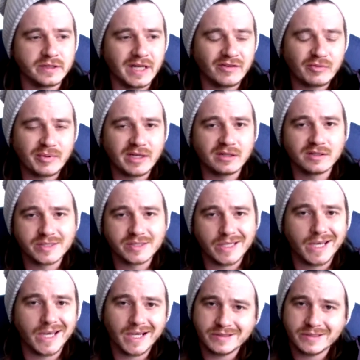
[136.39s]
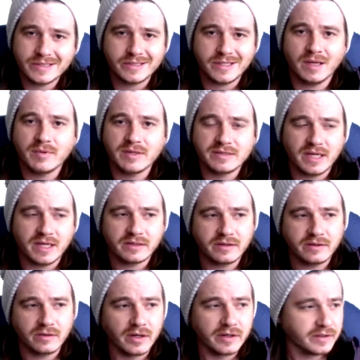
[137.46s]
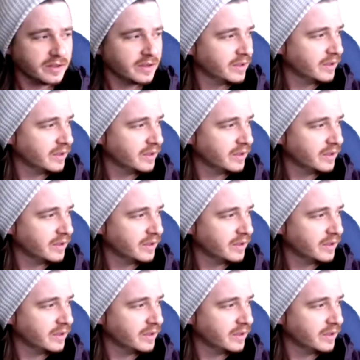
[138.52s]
and everybody who looks at it has the same exact thought.